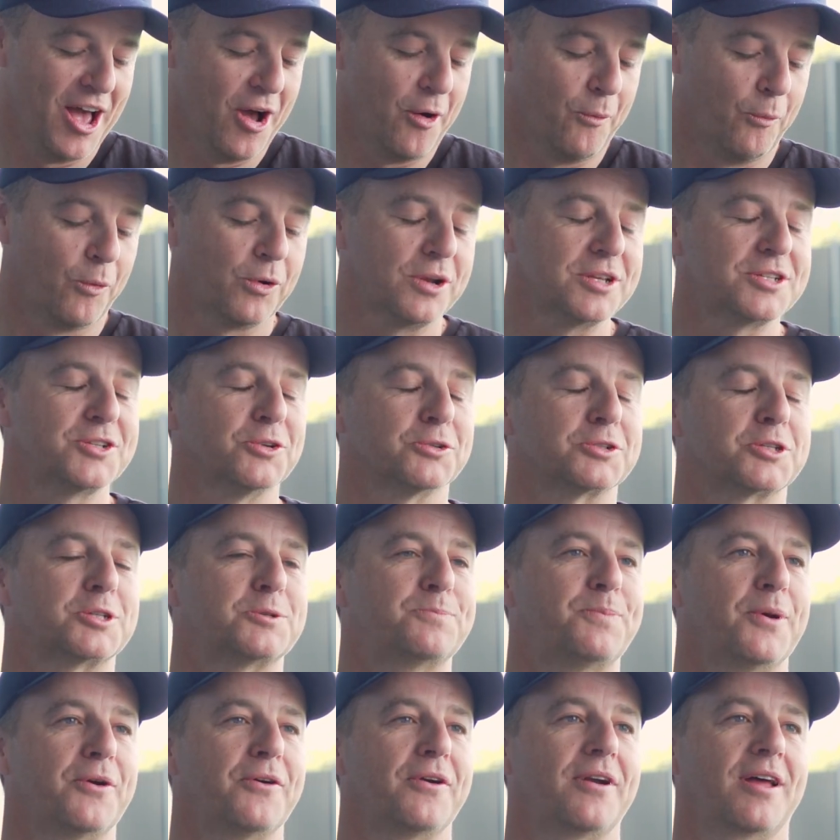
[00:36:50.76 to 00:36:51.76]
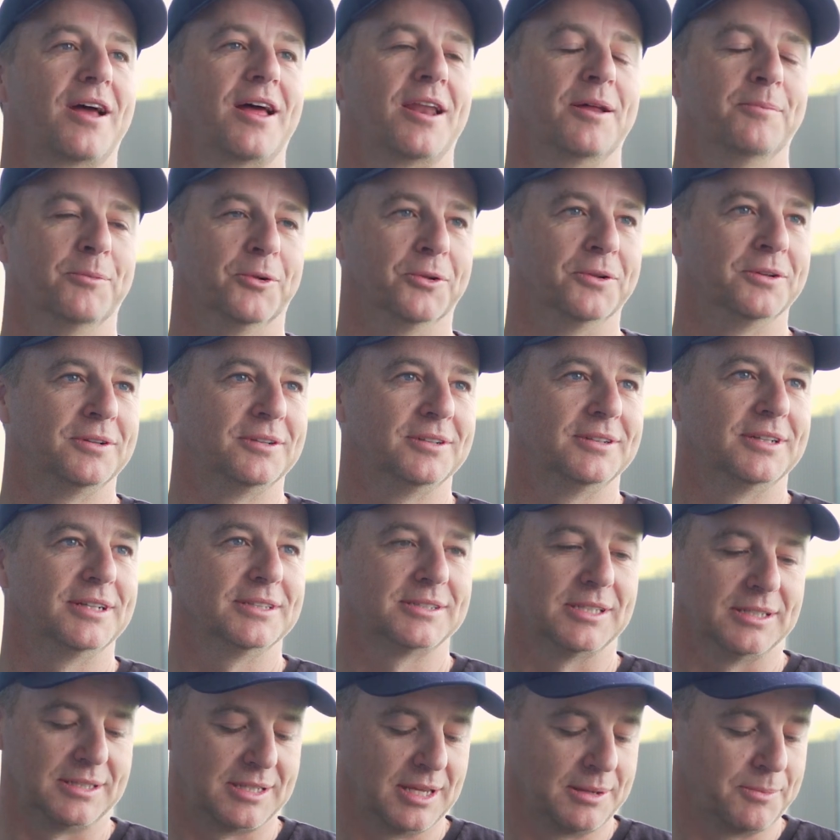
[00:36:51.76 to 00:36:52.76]
What is your spirit animal? That's
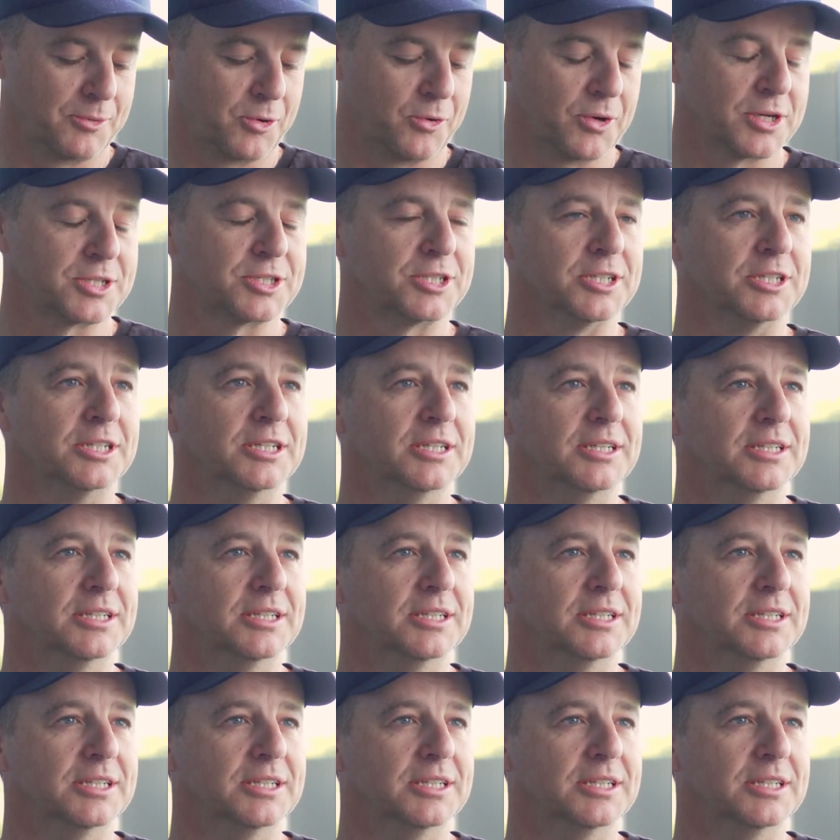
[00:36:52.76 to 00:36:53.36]
a deep question.